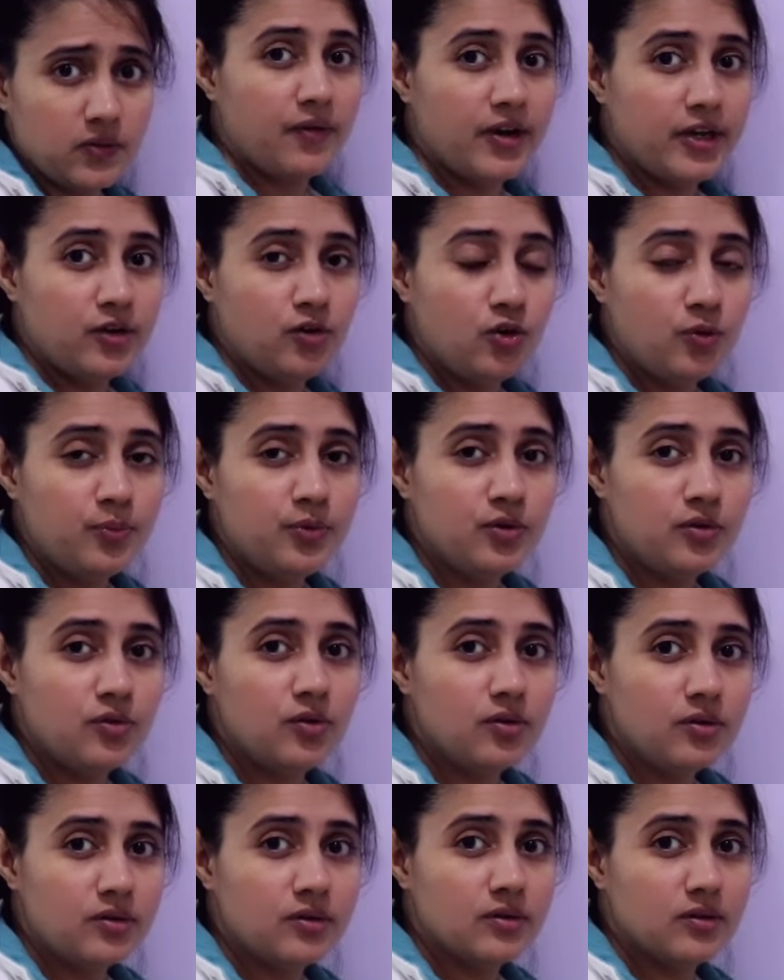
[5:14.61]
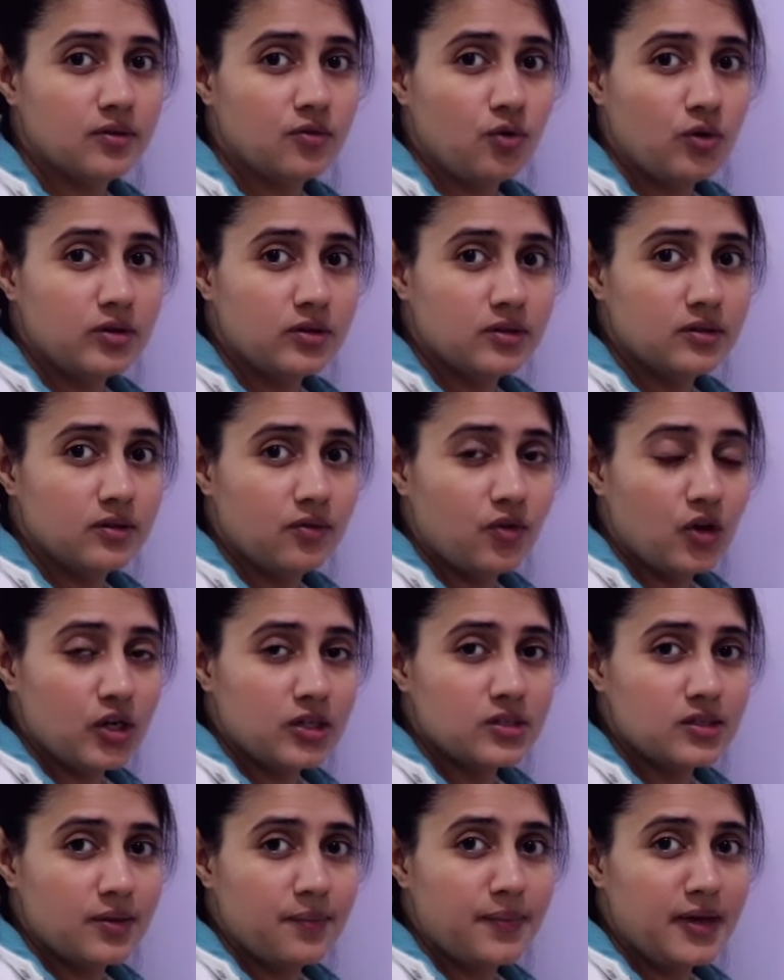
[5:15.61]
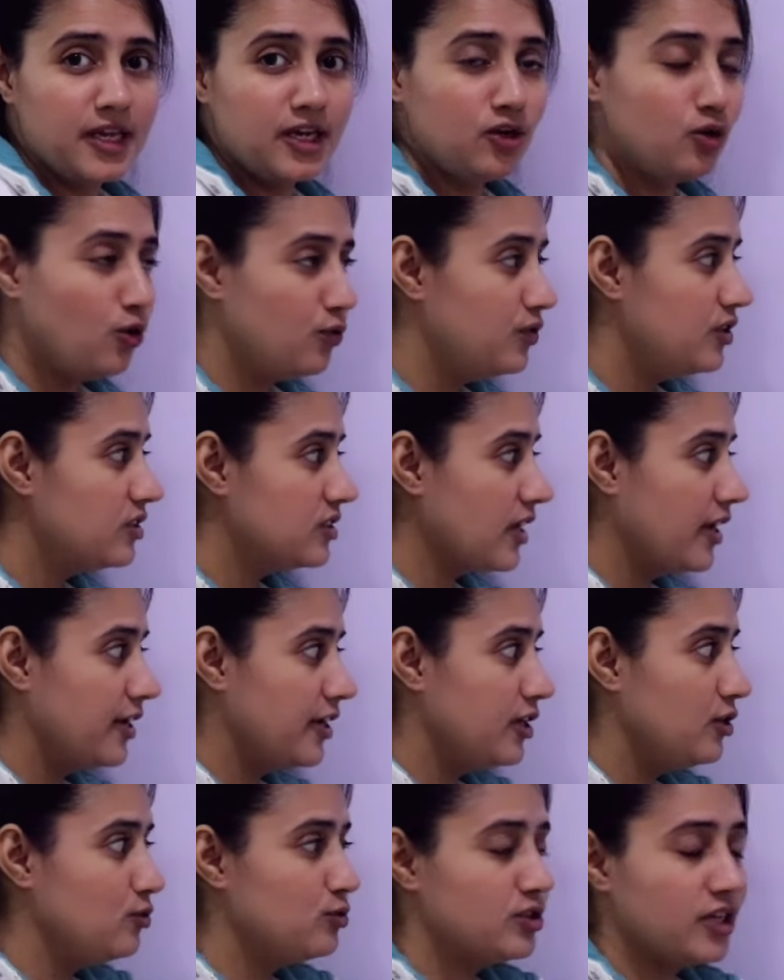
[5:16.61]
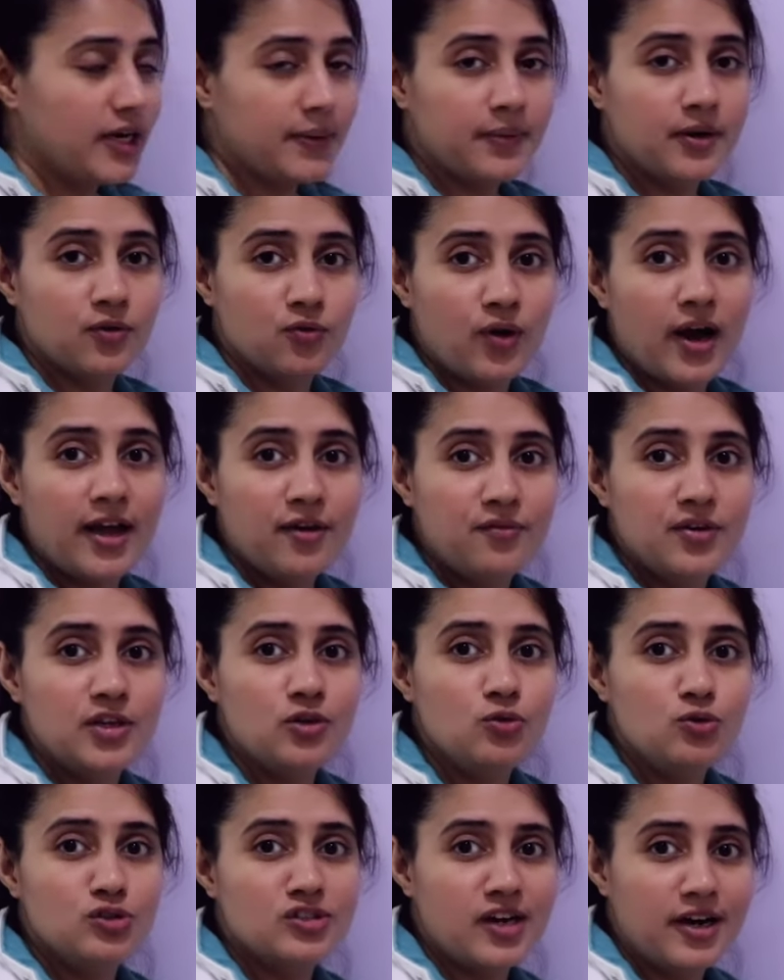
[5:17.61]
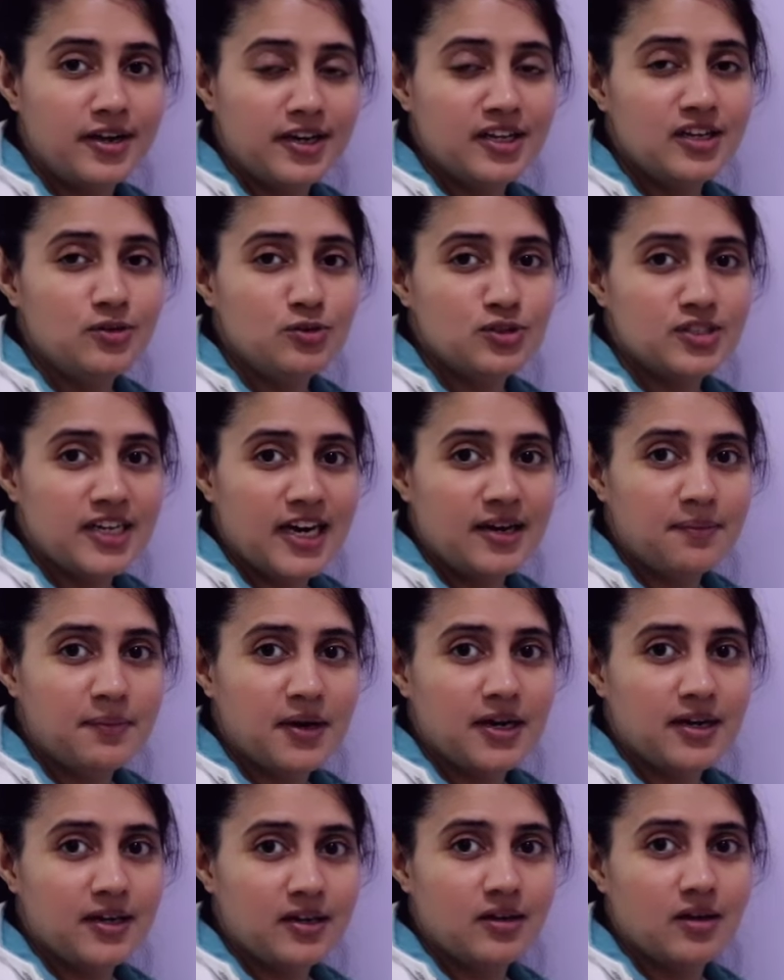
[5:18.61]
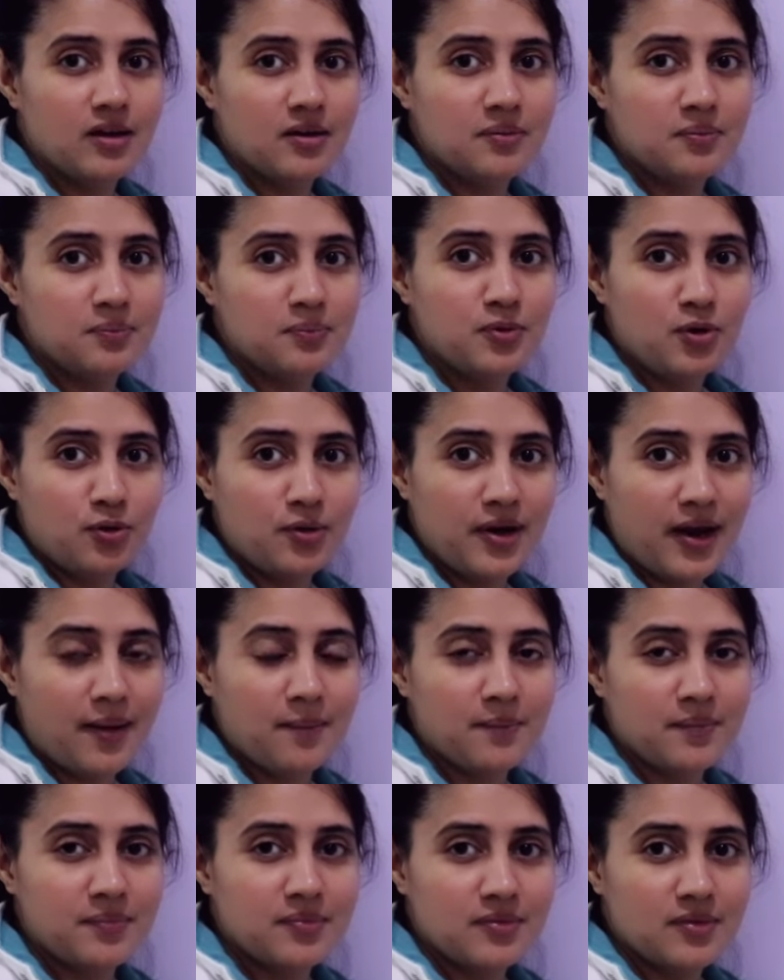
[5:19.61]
Now I hope you got what is the meaning of this continue statement, why we use continue statement in our program.